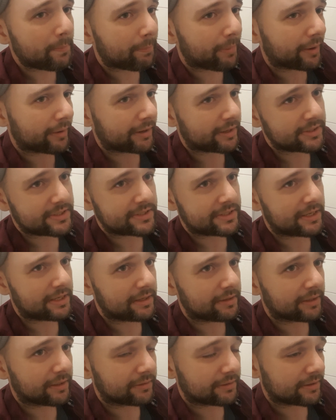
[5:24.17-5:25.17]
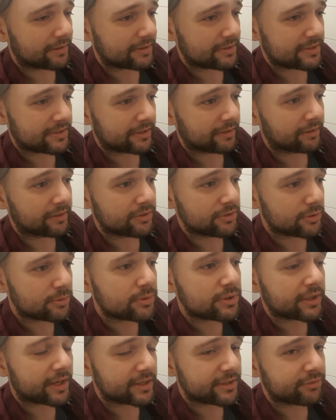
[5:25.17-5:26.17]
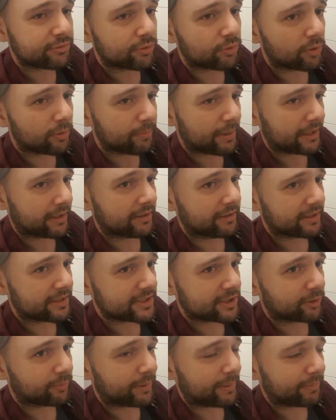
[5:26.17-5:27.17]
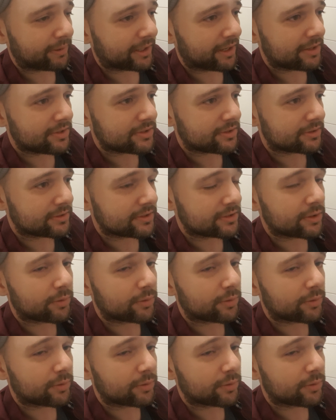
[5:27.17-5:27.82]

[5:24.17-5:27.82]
but I see that there is still a use case for making desktop applications.